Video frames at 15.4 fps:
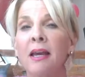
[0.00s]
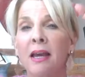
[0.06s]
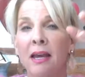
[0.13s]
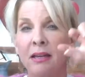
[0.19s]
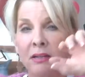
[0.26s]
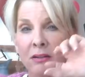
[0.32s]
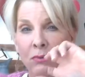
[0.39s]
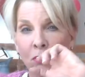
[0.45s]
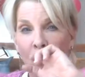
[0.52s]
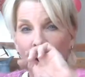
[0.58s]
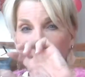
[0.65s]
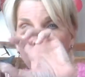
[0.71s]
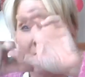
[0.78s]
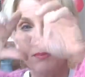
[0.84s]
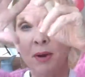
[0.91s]
and
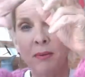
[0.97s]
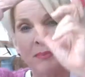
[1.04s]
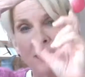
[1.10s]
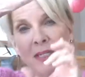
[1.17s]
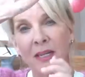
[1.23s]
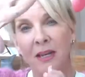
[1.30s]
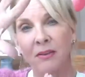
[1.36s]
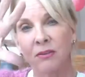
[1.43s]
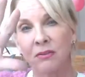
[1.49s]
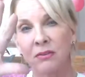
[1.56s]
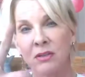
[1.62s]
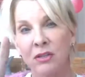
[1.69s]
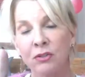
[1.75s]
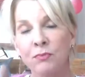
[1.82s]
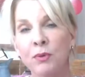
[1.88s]
wind them up together in
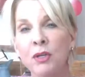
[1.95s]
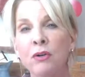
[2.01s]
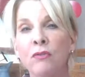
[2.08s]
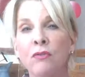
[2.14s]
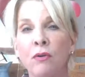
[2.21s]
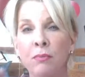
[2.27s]
these beautiful